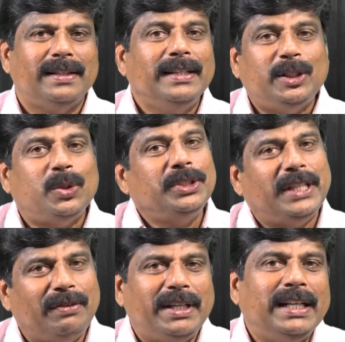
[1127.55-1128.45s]
These things
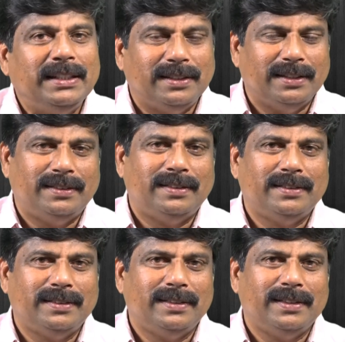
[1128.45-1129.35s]
are very dangerous.
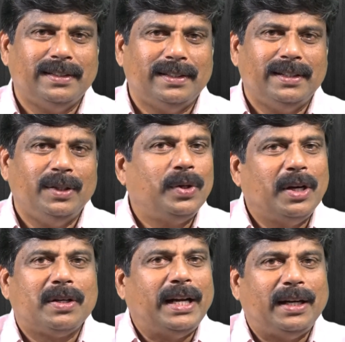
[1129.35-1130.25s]
You
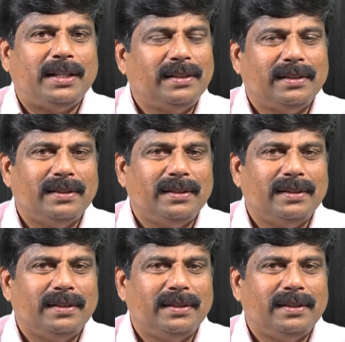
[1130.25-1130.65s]
cannot correct